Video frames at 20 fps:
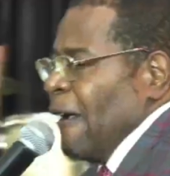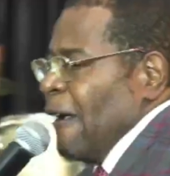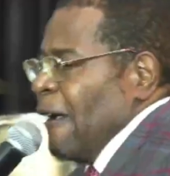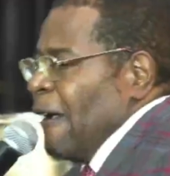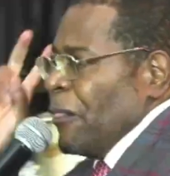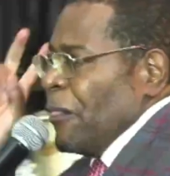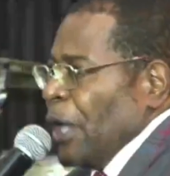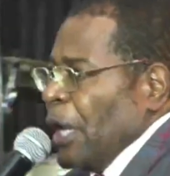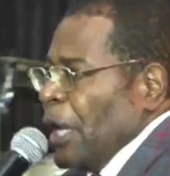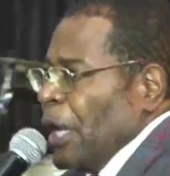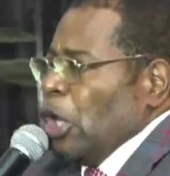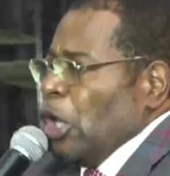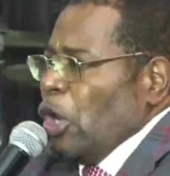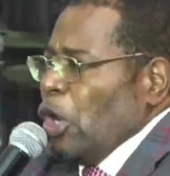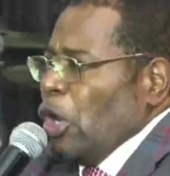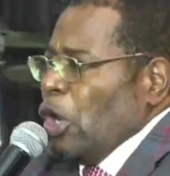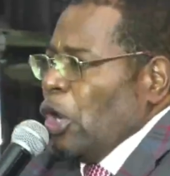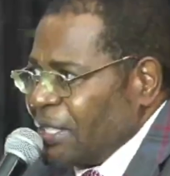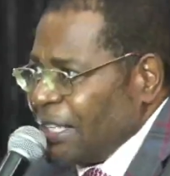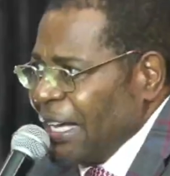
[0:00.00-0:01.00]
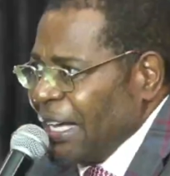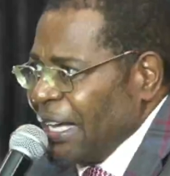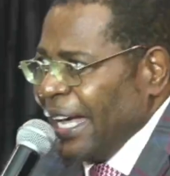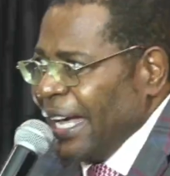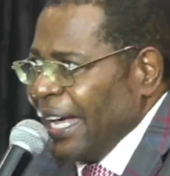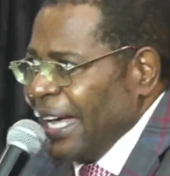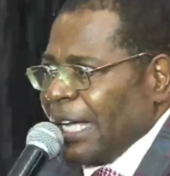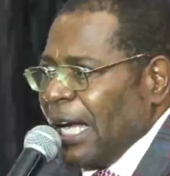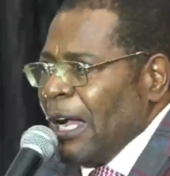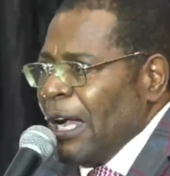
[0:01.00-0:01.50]
the Lord
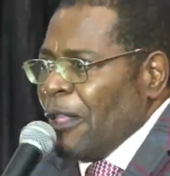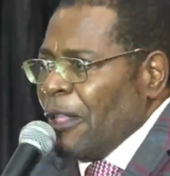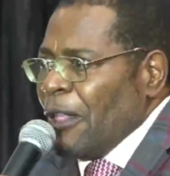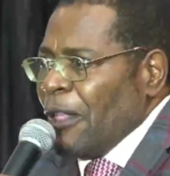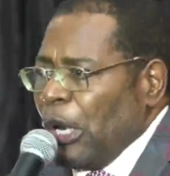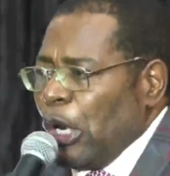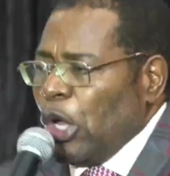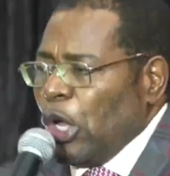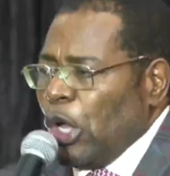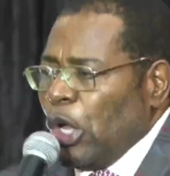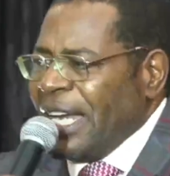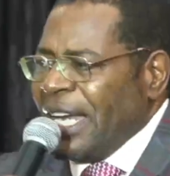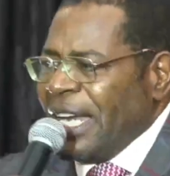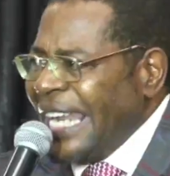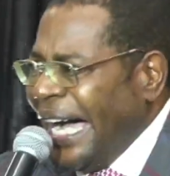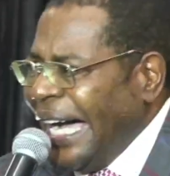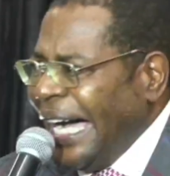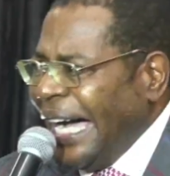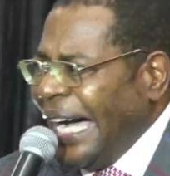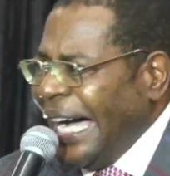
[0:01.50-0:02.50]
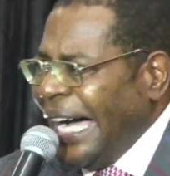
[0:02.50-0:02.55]
said, the Lord, nine